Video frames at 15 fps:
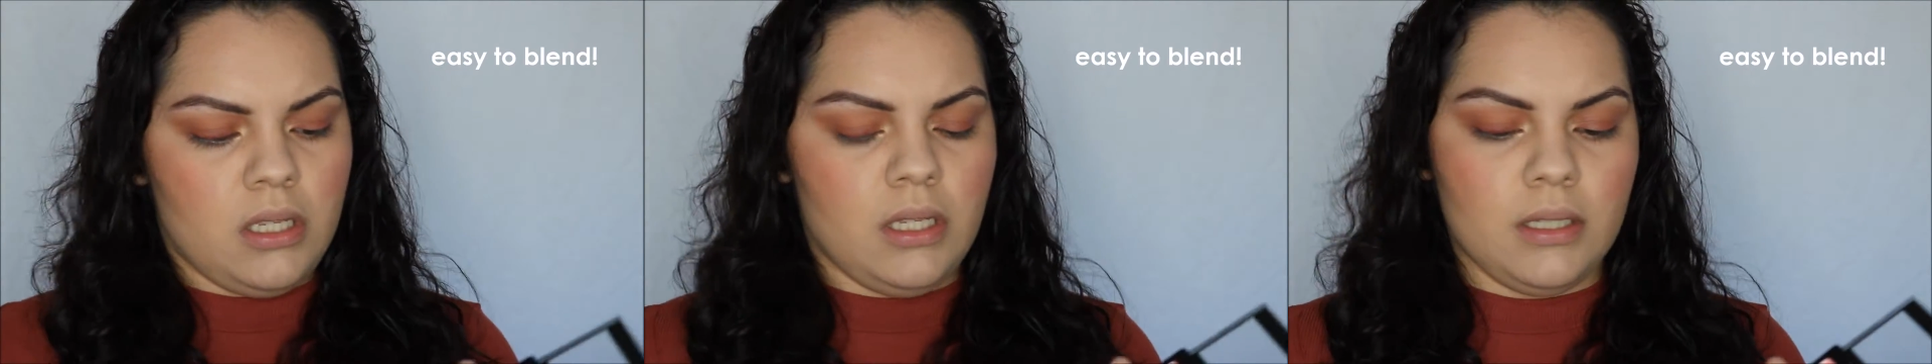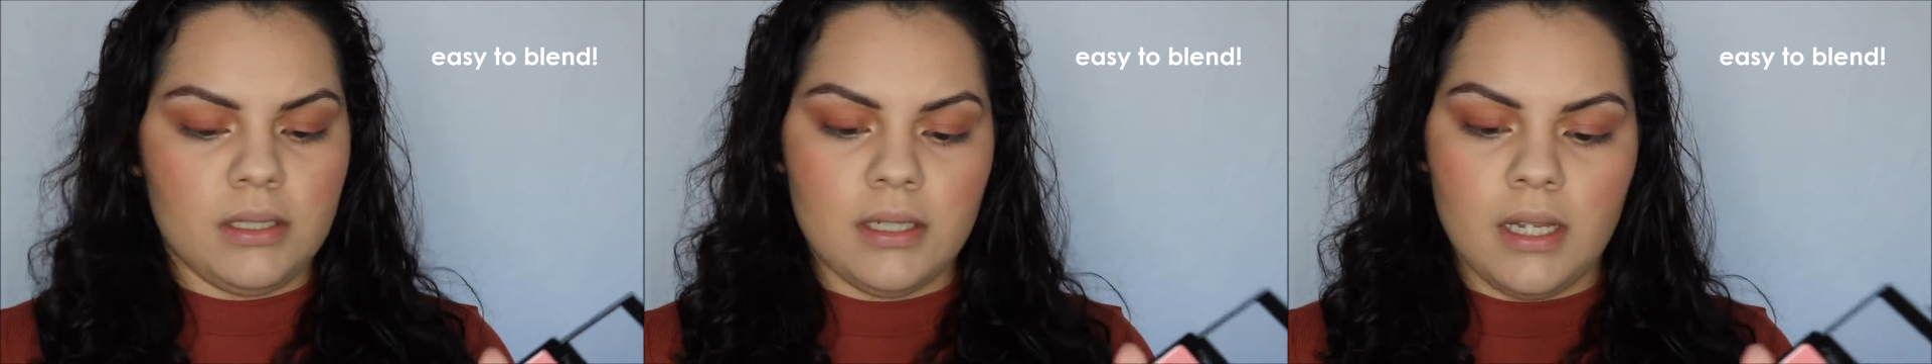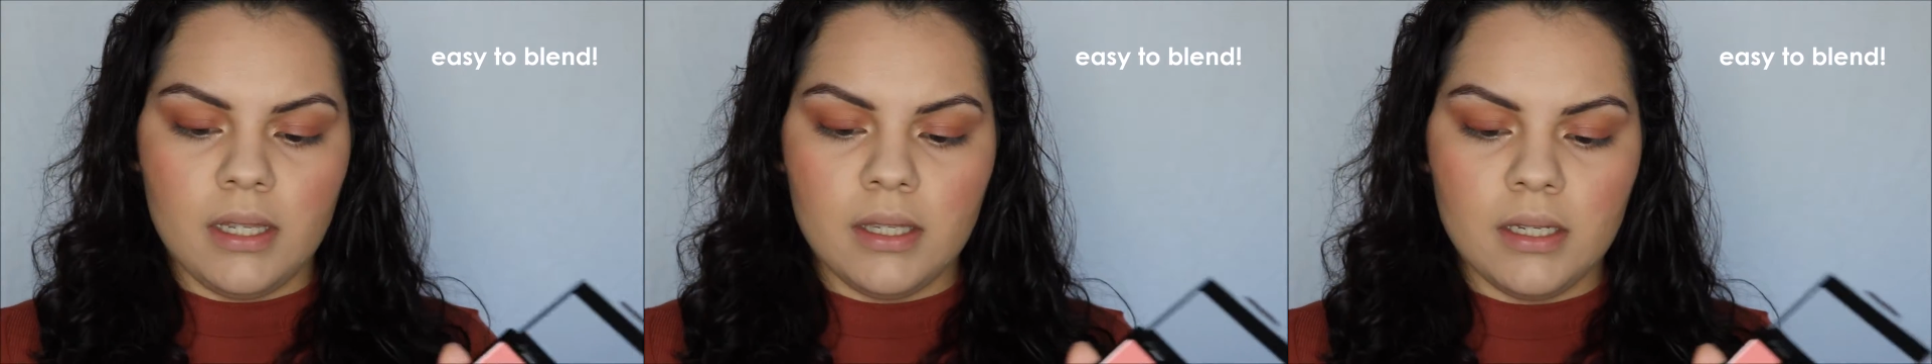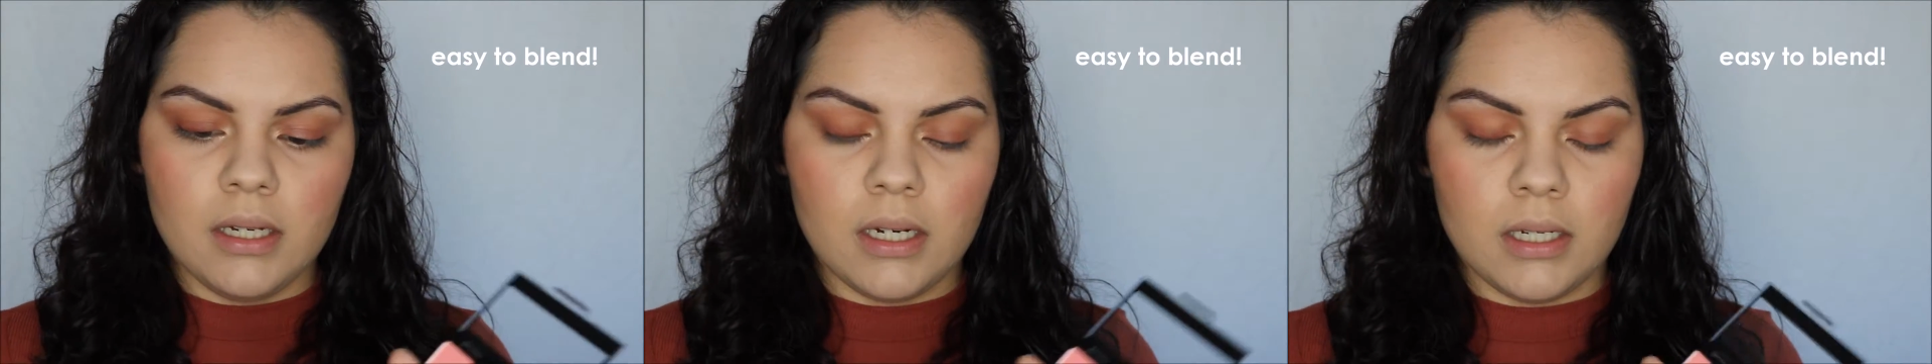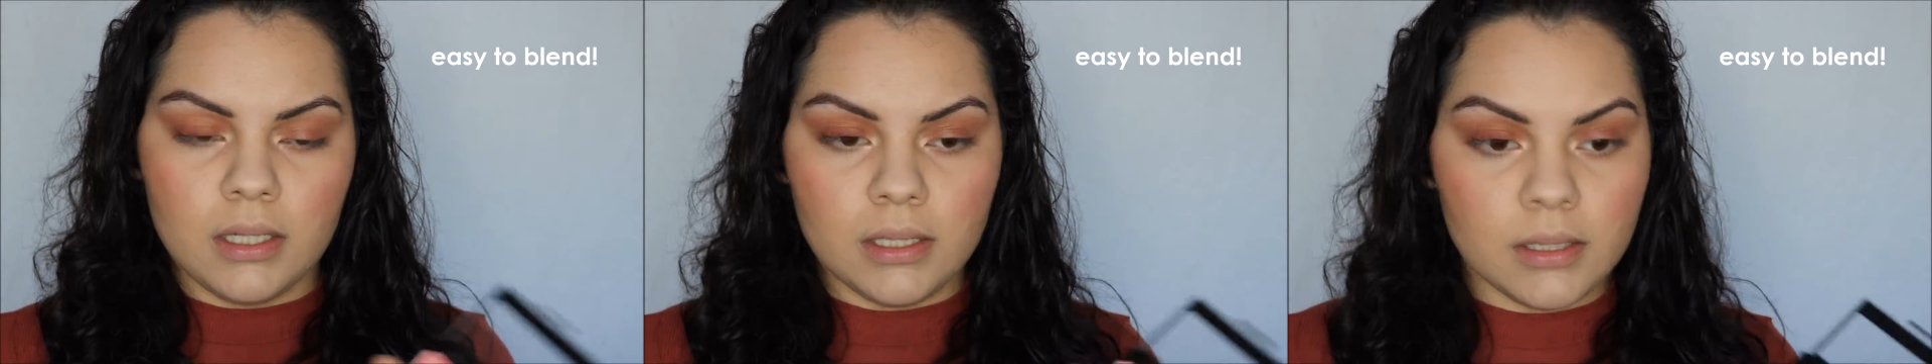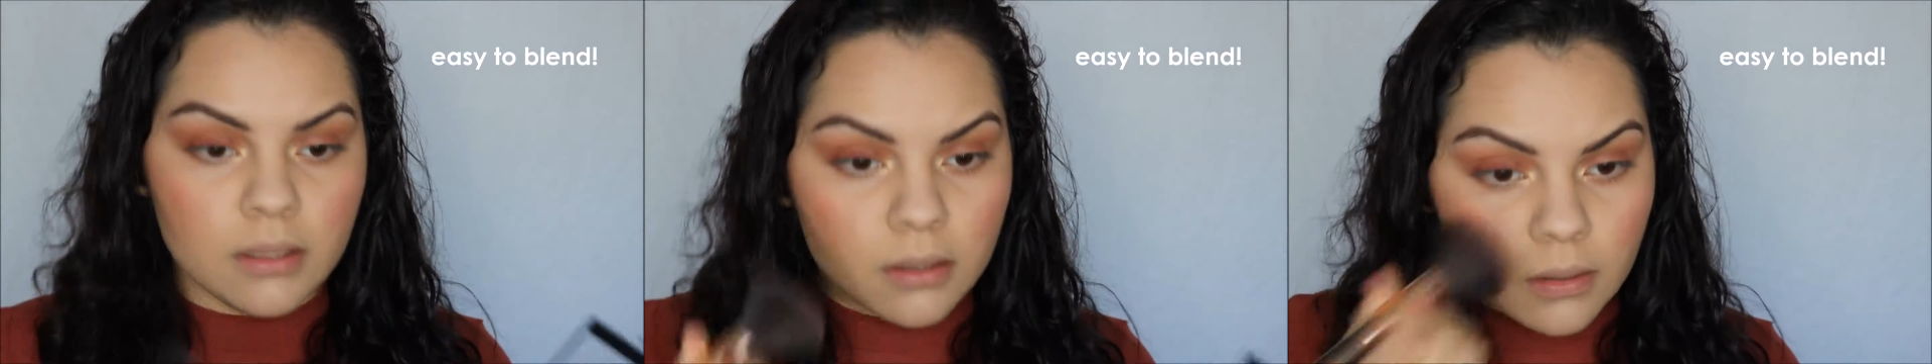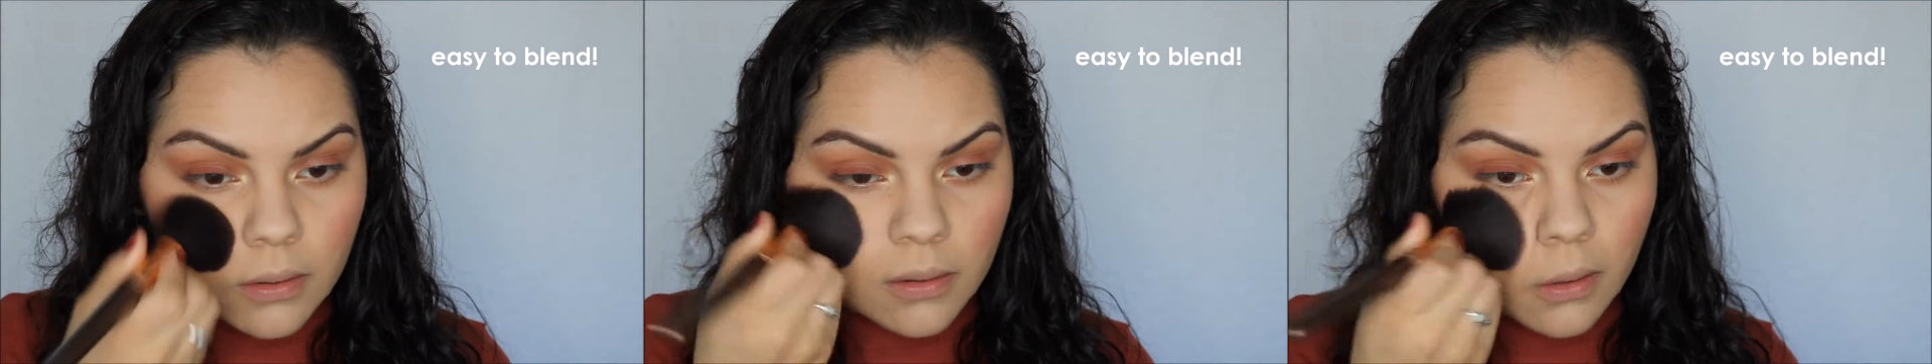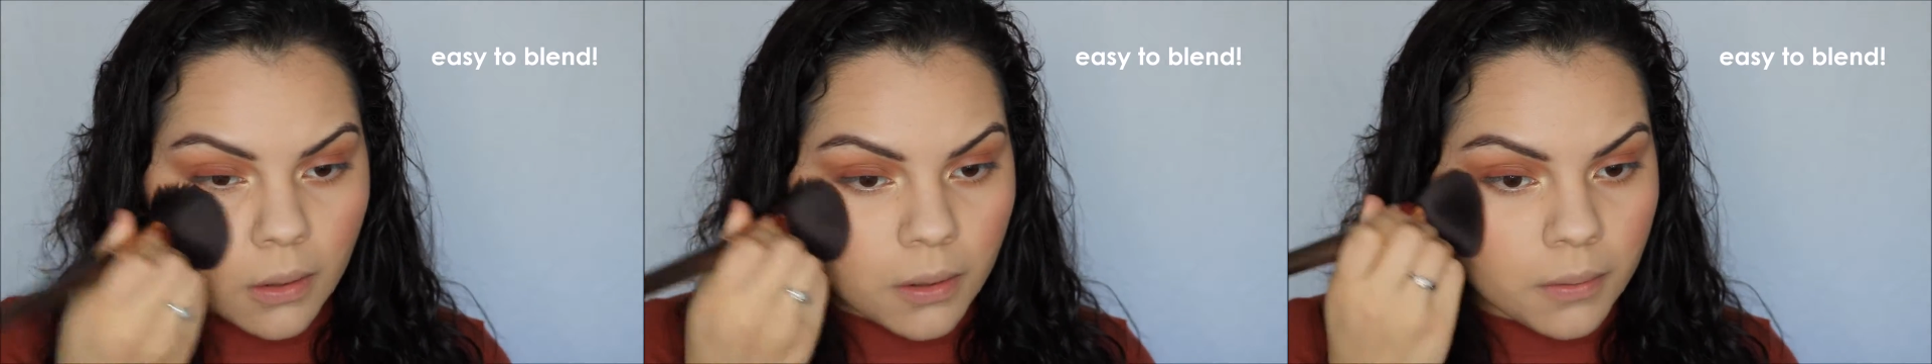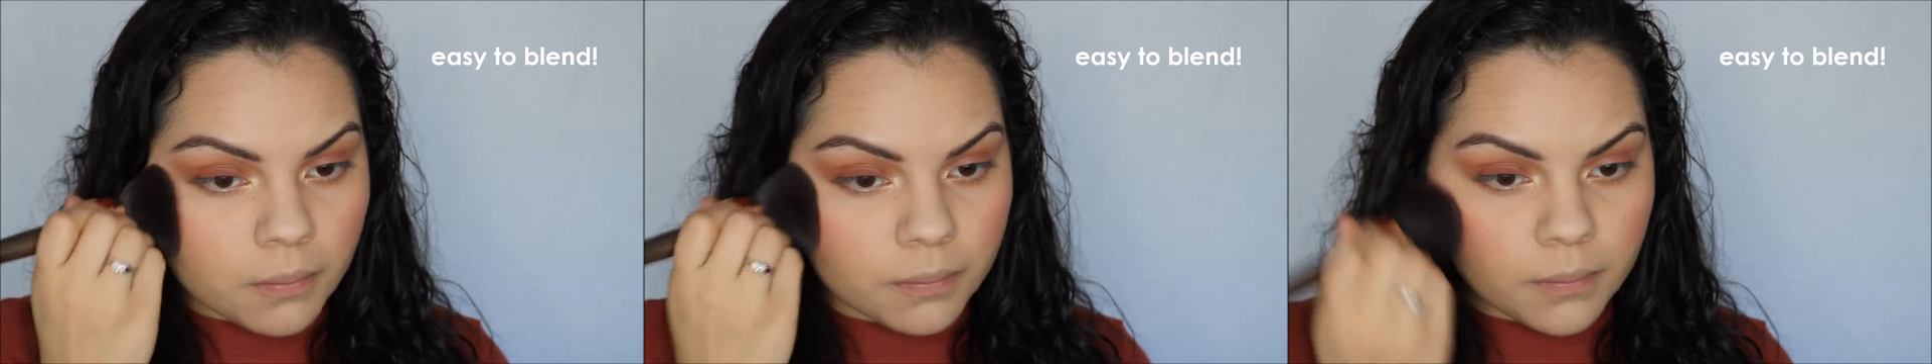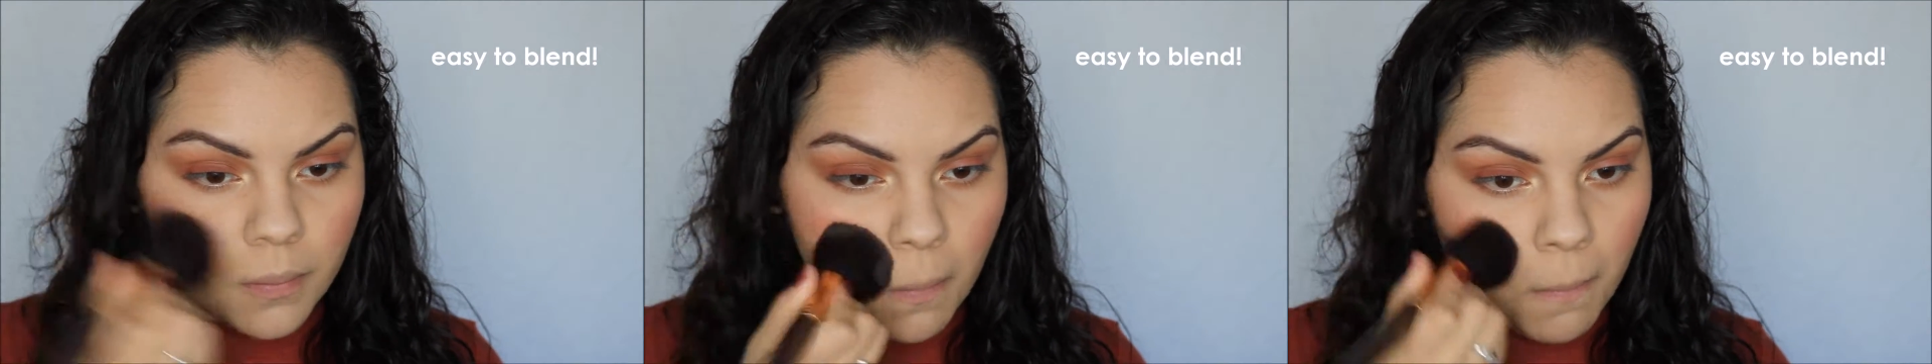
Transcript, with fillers: There's nothing on it. Um,